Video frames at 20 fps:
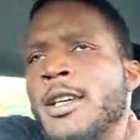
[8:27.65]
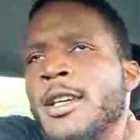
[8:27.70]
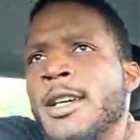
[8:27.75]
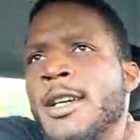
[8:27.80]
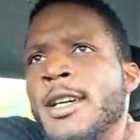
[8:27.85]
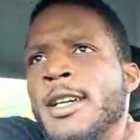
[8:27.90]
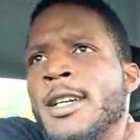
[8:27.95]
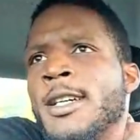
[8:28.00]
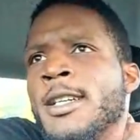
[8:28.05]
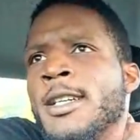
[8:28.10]

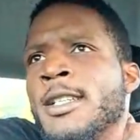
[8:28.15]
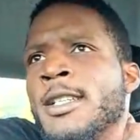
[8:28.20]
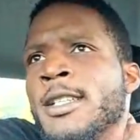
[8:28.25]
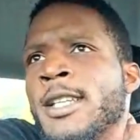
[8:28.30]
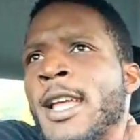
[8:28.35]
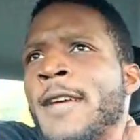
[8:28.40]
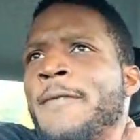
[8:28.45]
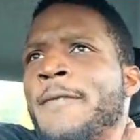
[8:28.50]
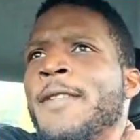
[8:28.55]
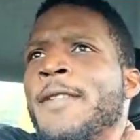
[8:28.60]

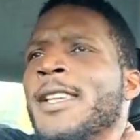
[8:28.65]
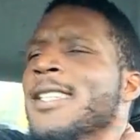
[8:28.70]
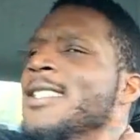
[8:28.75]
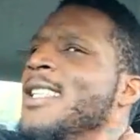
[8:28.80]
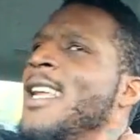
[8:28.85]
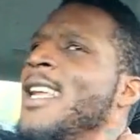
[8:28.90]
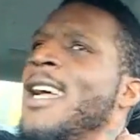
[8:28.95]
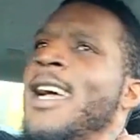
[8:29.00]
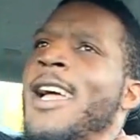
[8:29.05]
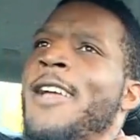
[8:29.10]
Netflix?
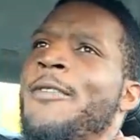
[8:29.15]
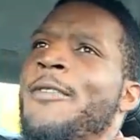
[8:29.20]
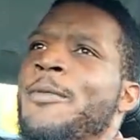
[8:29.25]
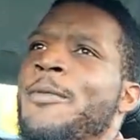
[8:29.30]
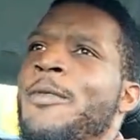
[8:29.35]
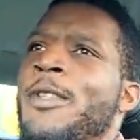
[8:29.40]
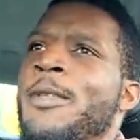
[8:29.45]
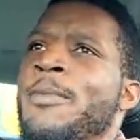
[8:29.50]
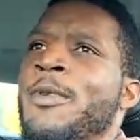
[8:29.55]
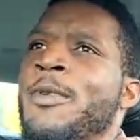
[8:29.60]
Nah, I haven't
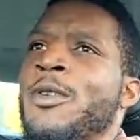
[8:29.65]
really been